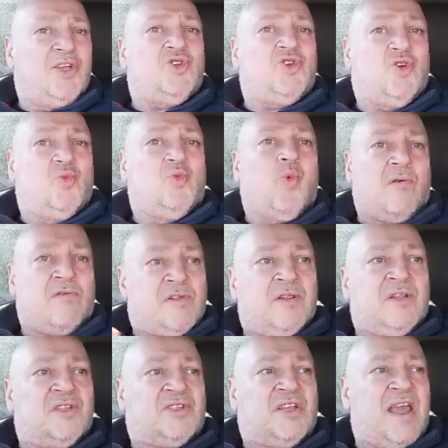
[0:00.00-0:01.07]
It should
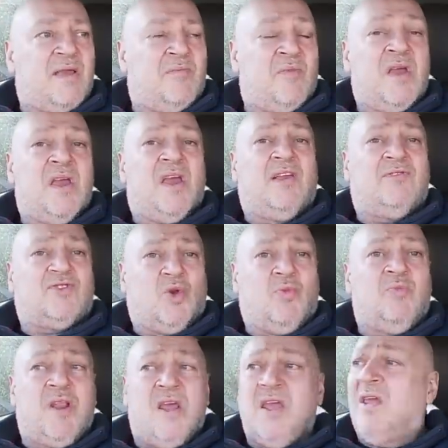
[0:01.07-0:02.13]
warrant the same. If
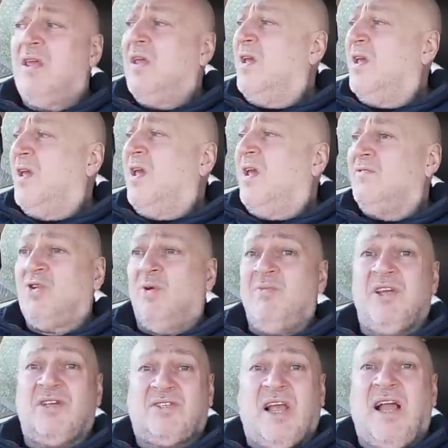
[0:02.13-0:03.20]
somebody
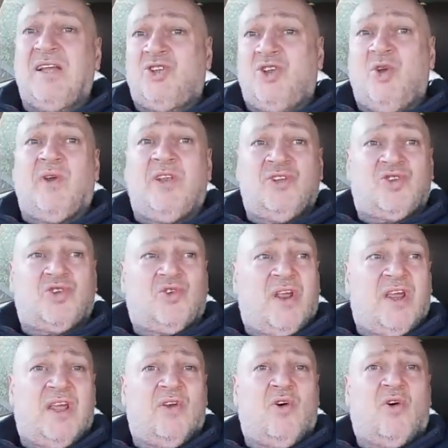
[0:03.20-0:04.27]
attacked you in the street,